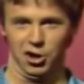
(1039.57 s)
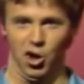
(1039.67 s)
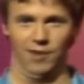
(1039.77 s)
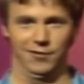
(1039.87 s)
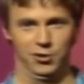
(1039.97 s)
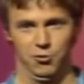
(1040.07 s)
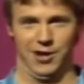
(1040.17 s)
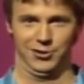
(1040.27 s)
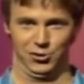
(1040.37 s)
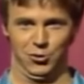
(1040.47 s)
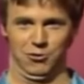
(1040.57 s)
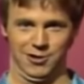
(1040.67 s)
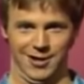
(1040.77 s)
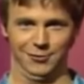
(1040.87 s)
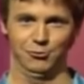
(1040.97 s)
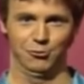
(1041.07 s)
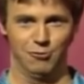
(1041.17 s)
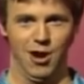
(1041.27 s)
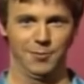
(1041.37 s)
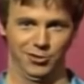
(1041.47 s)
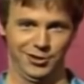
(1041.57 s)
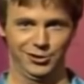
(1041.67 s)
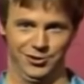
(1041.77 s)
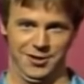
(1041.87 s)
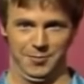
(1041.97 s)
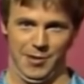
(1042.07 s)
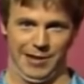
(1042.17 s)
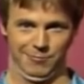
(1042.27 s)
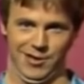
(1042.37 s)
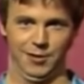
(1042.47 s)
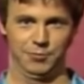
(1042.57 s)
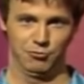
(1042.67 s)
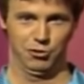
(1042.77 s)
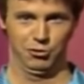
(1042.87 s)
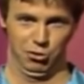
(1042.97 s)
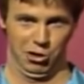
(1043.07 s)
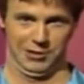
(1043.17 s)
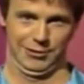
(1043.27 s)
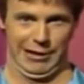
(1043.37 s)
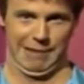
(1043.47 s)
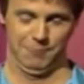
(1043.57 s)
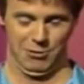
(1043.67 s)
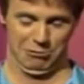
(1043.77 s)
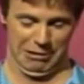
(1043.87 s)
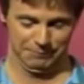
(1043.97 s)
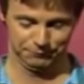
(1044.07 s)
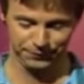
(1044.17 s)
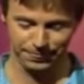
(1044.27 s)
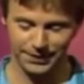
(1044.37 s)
Yeah, Carvey, great scooter. Yeah, do the Robin Leach thing, babe. That'll be real good. Yeah, okay.